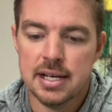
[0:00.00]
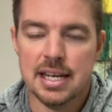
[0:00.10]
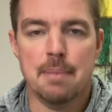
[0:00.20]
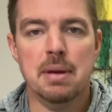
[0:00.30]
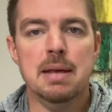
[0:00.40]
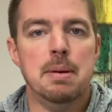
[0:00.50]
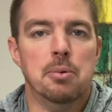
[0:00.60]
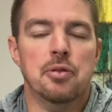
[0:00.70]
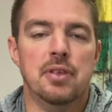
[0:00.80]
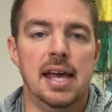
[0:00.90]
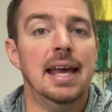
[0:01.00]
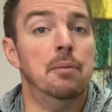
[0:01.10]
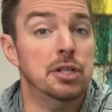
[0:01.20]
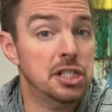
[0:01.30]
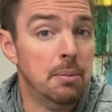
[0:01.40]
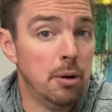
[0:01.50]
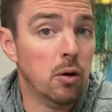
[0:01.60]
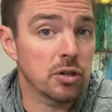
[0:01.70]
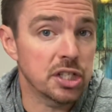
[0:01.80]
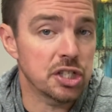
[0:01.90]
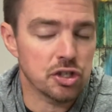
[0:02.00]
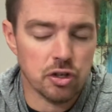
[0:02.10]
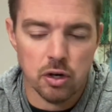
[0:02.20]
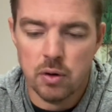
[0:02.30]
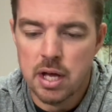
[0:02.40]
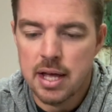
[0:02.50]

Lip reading: Now, many people think, and with some brokers this is true,